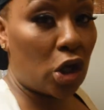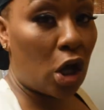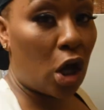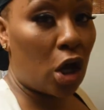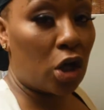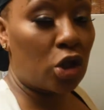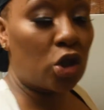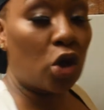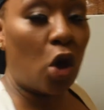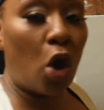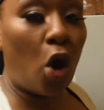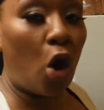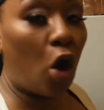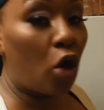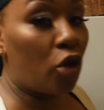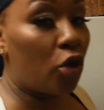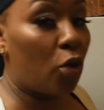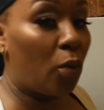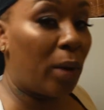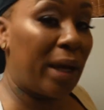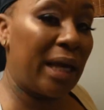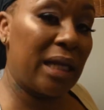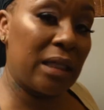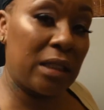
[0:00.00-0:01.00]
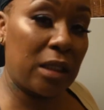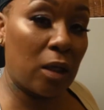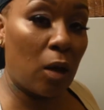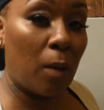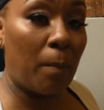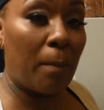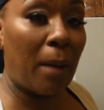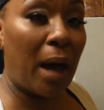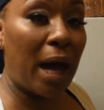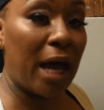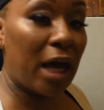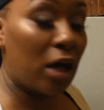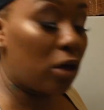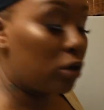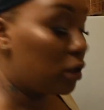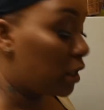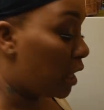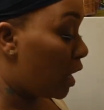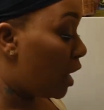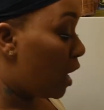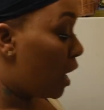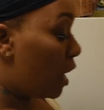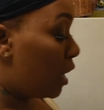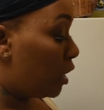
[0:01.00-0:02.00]
sauce all the way until mild,
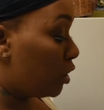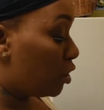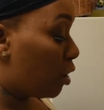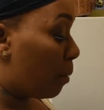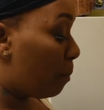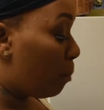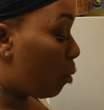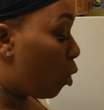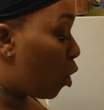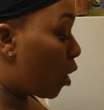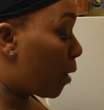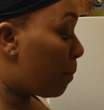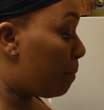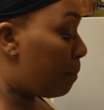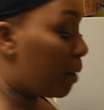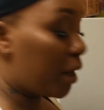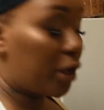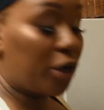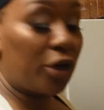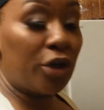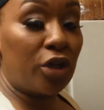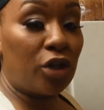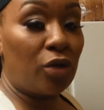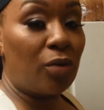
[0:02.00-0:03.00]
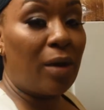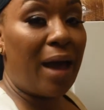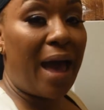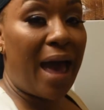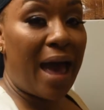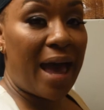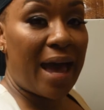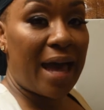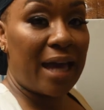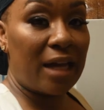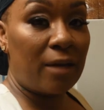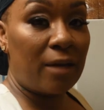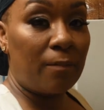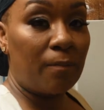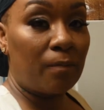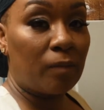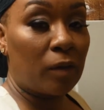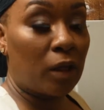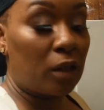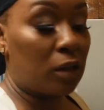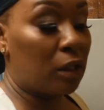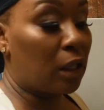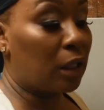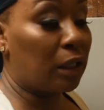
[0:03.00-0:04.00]
the more butter you add,
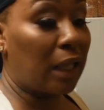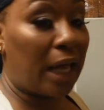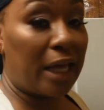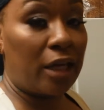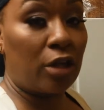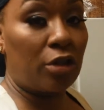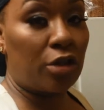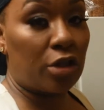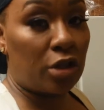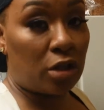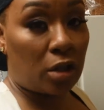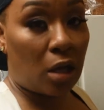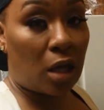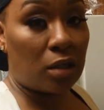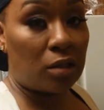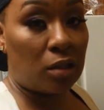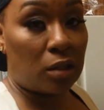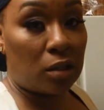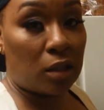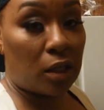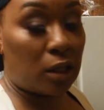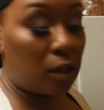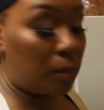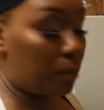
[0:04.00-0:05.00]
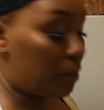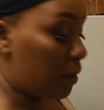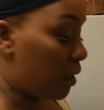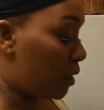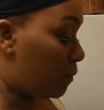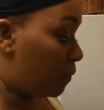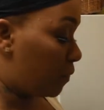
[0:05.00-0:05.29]
the lighter the sauce is gonna be.